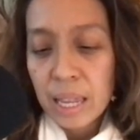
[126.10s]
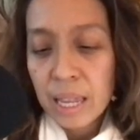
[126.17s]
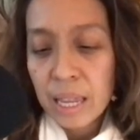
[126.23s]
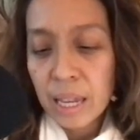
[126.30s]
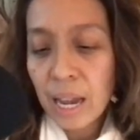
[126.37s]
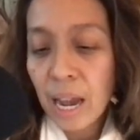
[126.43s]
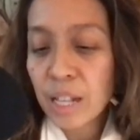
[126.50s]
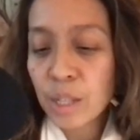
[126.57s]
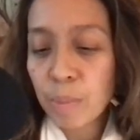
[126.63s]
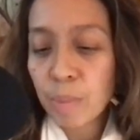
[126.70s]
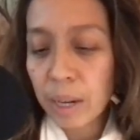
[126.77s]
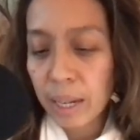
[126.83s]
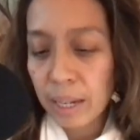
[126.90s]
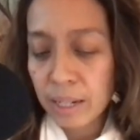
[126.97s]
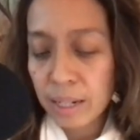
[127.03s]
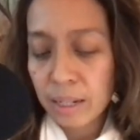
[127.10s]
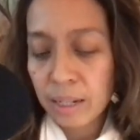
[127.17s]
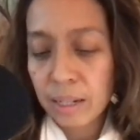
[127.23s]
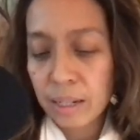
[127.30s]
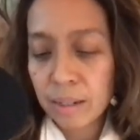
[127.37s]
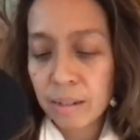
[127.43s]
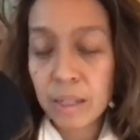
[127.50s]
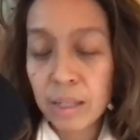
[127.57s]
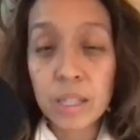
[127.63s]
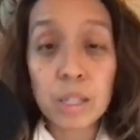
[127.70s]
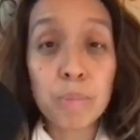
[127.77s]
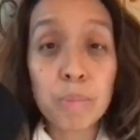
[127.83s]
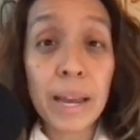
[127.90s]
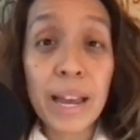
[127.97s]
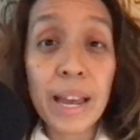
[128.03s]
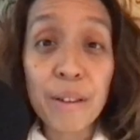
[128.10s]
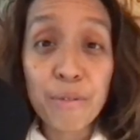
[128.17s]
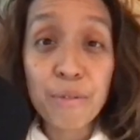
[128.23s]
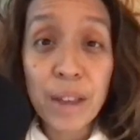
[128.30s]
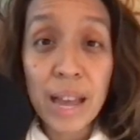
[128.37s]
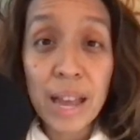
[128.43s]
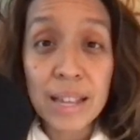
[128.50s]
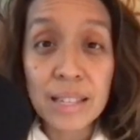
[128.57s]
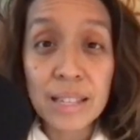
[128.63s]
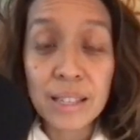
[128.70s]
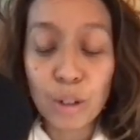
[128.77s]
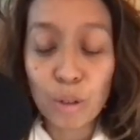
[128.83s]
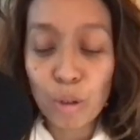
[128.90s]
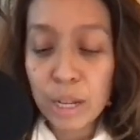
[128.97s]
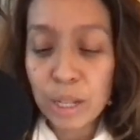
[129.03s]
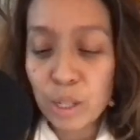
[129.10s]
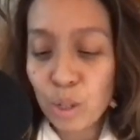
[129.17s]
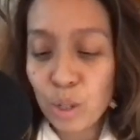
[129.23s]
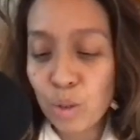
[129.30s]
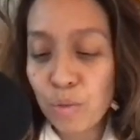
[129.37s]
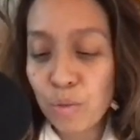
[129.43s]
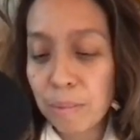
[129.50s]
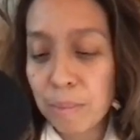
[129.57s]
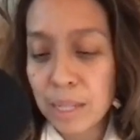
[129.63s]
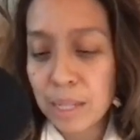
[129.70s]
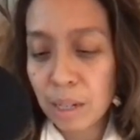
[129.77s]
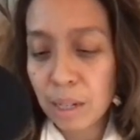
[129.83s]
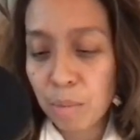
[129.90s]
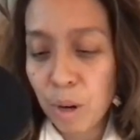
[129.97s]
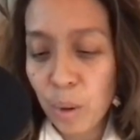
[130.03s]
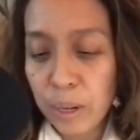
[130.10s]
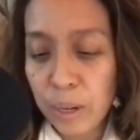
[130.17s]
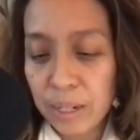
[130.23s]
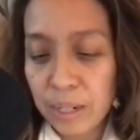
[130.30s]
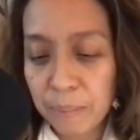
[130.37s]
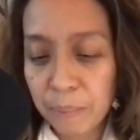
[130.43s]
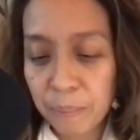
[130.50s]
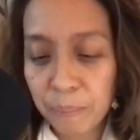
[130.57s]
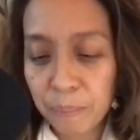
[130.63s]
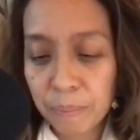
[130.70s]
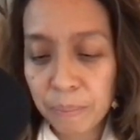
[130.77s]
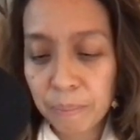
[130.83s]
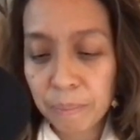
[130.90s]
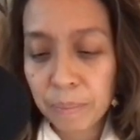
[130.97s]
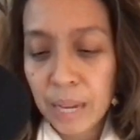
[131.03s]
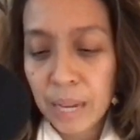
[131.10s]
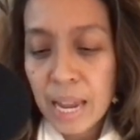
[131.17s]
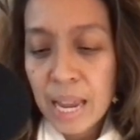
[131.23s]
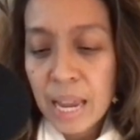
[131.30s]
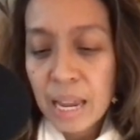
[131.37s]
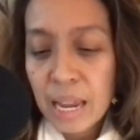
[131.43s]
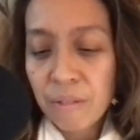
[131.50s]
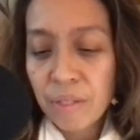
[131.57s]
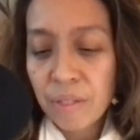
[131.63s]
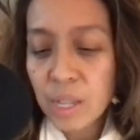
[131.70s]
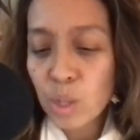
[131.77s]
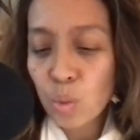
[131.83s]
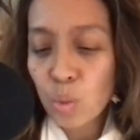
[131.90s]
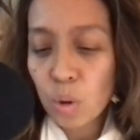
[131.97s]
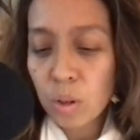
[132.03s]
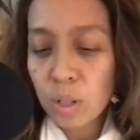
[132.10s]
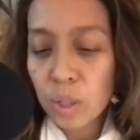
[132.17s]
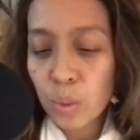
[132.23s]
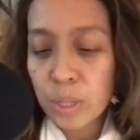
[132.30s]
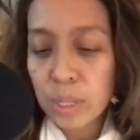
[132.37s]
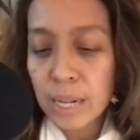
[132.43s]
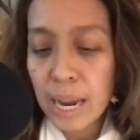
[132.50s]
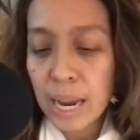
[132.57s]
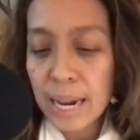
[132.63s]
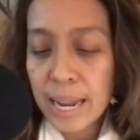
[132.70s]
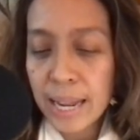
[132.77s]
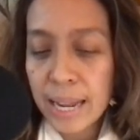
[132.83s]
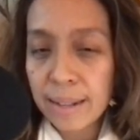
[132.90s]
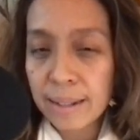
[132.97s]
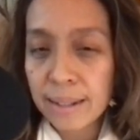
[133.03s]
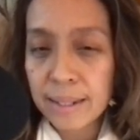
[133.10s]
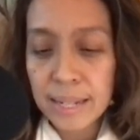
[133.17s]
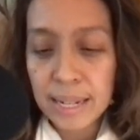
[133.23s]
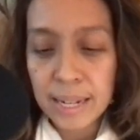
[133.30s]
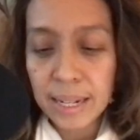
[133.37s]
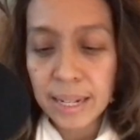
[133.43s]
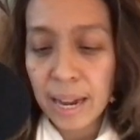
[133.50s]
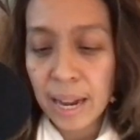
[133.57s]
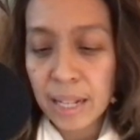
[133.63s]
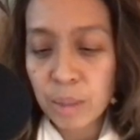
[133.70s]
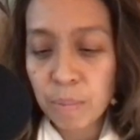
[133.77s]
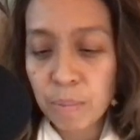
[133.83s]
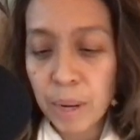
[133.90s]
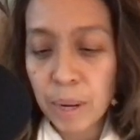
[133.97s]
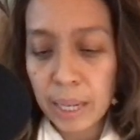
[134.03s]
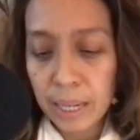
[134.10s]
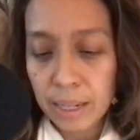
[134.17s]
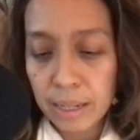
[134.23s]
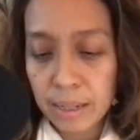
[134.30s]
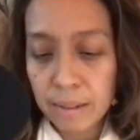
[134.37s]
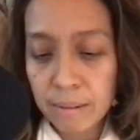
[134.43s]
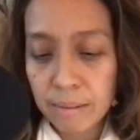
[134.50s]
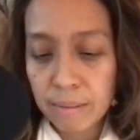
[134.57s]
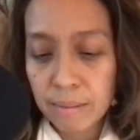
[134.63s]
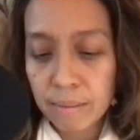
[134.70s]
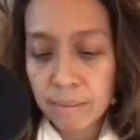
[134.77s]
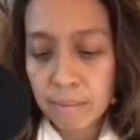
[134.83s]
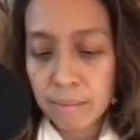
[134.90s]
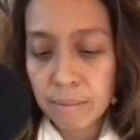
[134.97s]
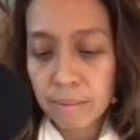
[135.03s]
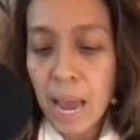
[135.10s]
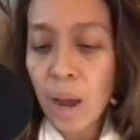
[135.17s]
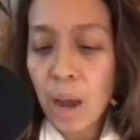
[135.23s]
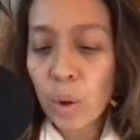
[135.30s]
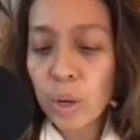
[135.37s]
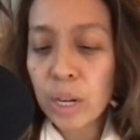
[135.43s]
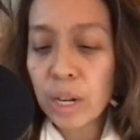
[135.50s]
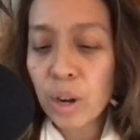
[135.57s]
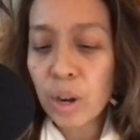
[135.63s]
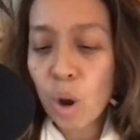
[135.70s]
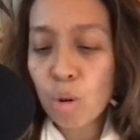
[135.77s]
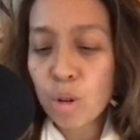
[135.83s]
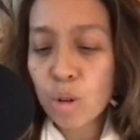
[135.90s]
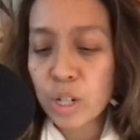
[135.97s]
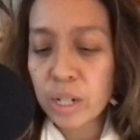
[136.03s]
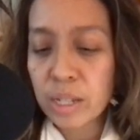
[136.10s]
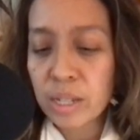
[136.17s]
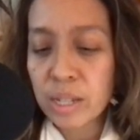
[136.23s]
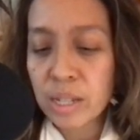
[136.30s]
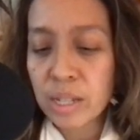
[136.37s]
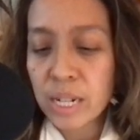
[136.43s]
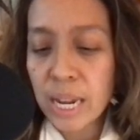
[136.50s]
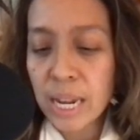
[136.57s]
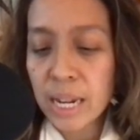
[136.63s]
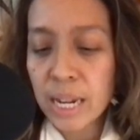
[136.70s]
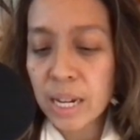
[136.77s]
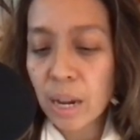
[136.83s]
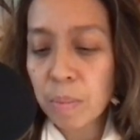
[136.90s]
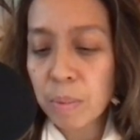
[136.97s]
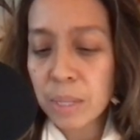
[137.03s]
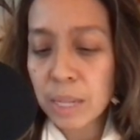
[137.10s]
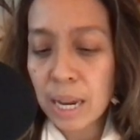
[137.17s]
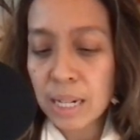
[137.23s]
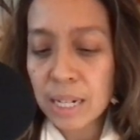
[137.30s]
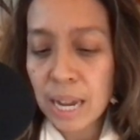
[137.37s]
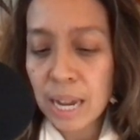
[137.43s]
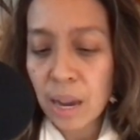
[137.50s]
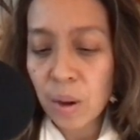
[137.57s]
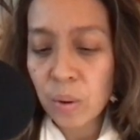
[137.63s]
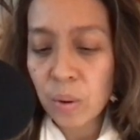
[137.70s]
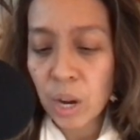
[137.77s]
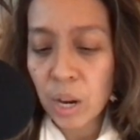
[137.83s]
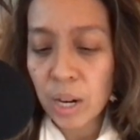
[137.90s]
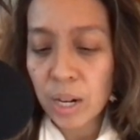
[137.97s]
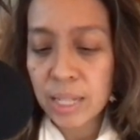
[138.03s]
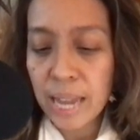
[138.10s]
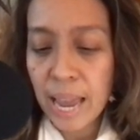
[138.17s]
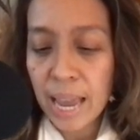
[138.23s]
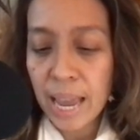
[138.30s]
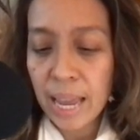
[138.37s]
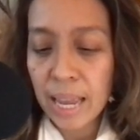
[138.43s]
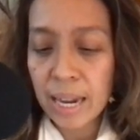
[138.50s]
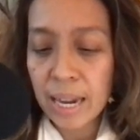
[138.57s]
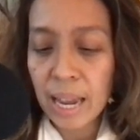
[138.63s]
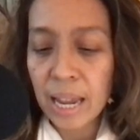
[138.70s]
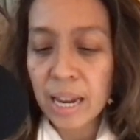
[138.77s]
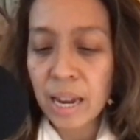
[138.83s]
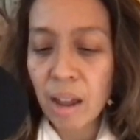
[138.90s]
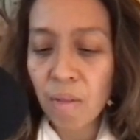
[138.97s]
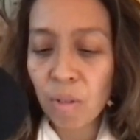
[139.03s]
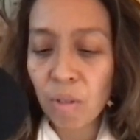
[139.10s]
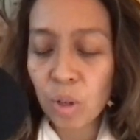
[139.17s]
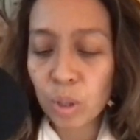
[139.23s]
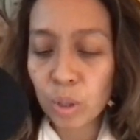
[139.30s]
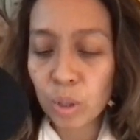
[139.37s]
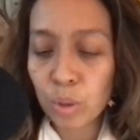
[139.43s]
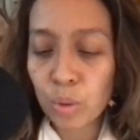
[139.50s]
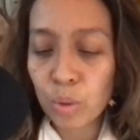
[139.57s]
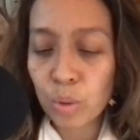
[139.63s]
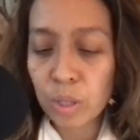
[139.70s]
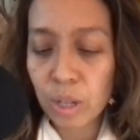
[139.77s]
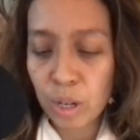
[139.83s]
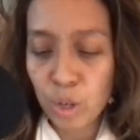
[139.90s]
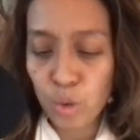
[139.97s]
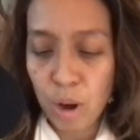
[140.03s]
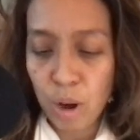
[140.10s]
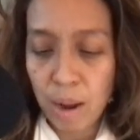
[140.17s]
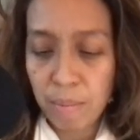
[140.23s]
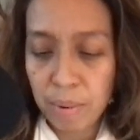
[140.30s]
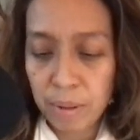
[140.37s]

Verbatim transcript: God's Bucket. This is by Hafiz, the great Sufi mystic poet. If this world was not held in God's bucket, how could an ocean stand upside down on its head and never lose a drop?